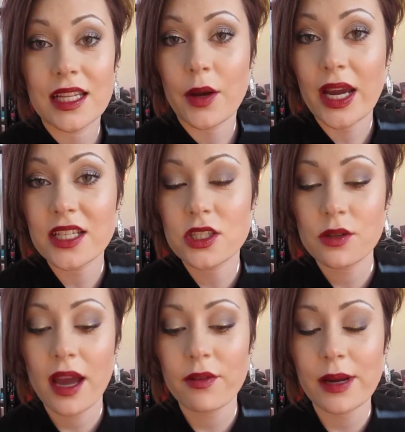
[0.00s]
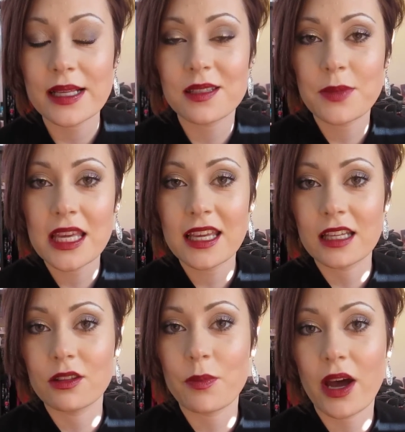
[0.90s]
Now, I do have a recipe
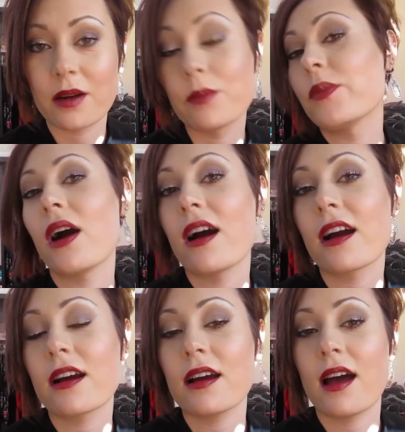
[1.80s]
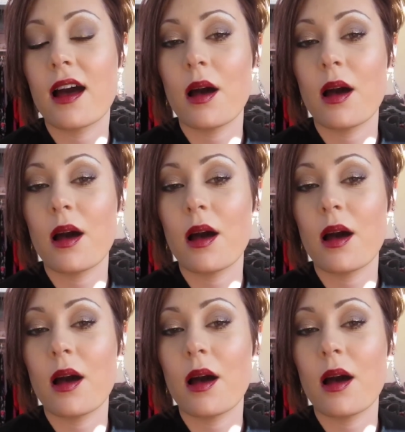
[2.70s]
in the bottom bar.